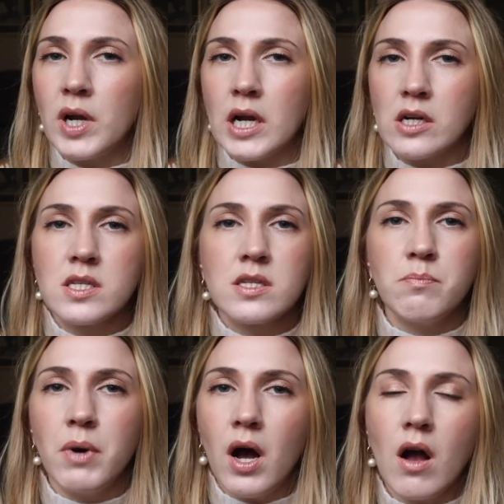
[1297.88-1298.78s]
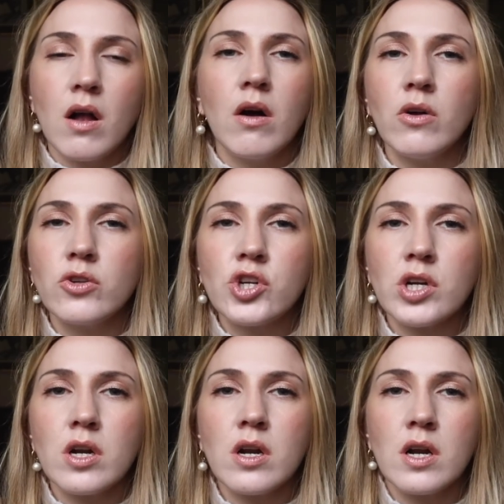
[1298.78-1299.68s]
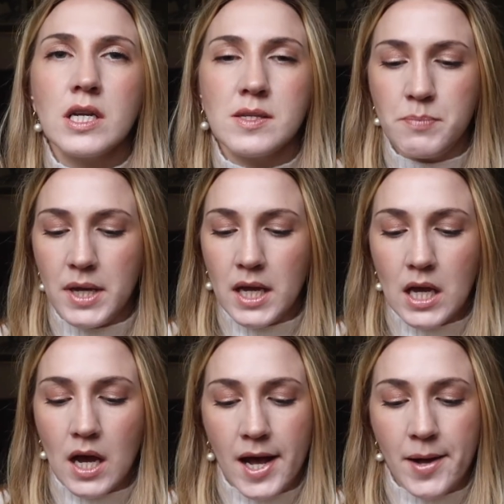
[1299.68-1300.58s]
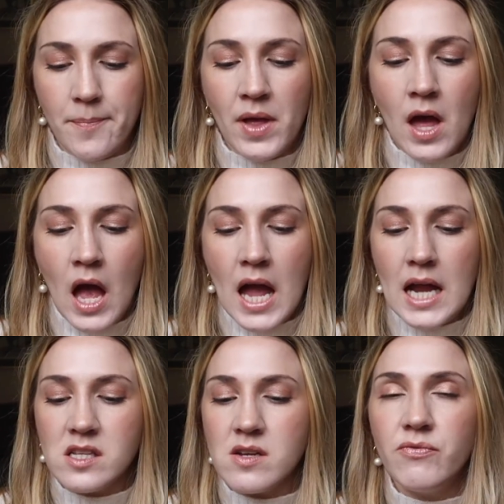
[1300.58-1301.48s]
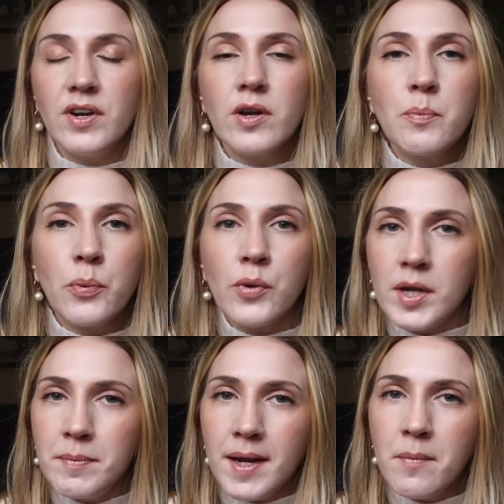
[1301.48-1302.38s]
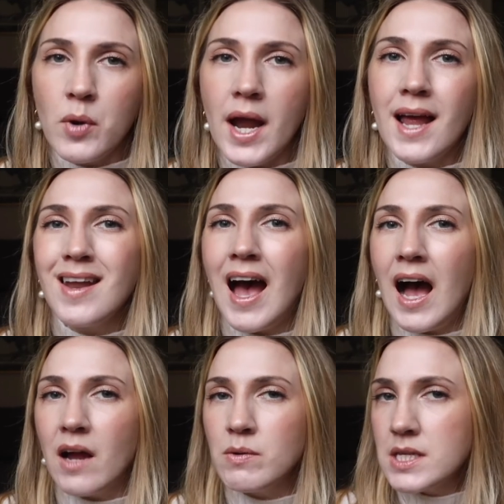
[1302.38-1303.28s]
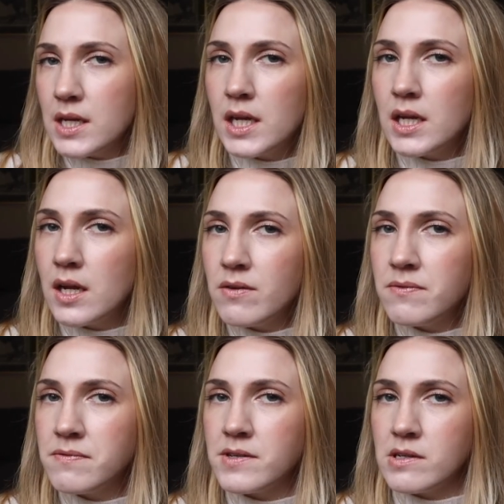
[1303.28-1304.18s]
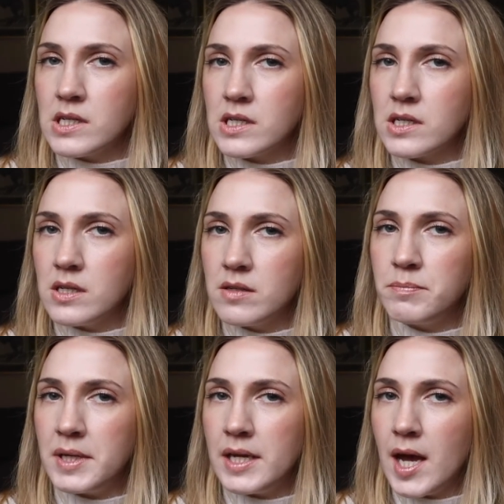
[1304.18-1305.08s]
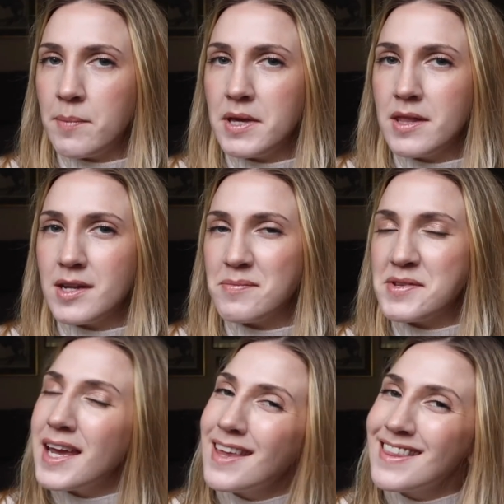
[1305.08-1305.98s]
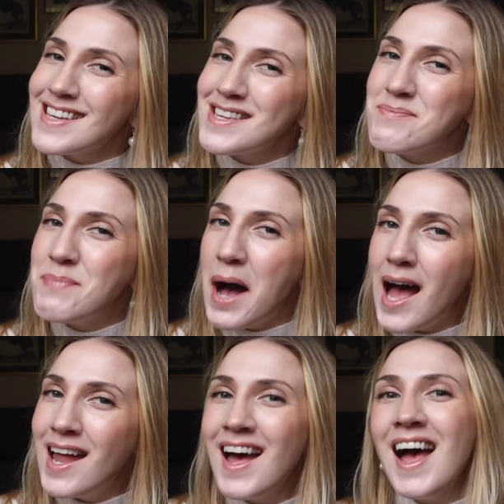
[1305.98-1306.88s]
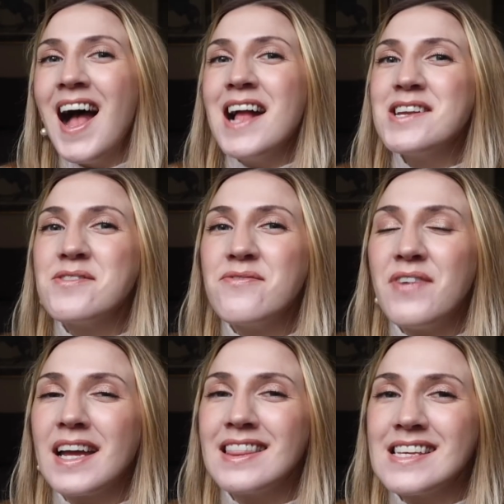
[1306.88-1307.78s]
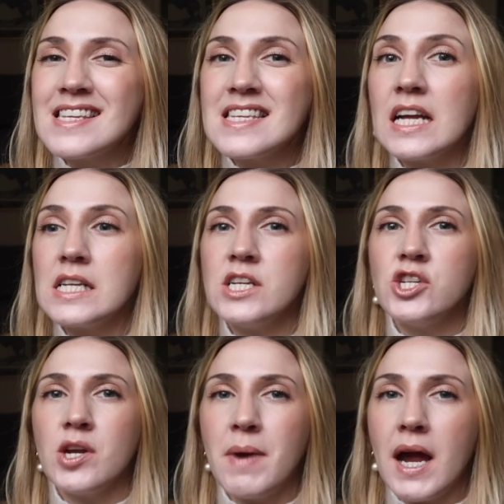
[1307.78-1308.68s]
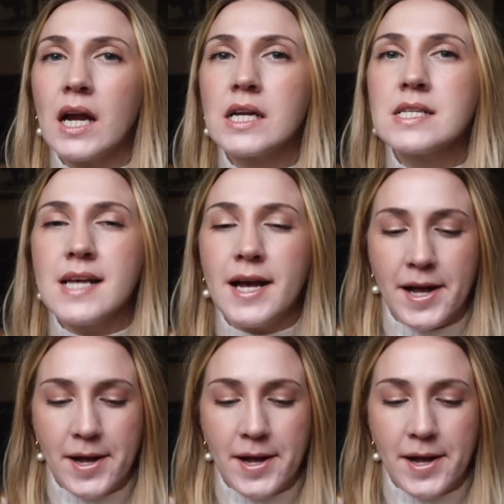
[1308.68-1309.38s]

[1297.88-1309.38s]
where spa culture is big. It's a very premium brand. I was lucky enough, they're not gonna be happy that I'm saying this, but to find this at TJ Maxx.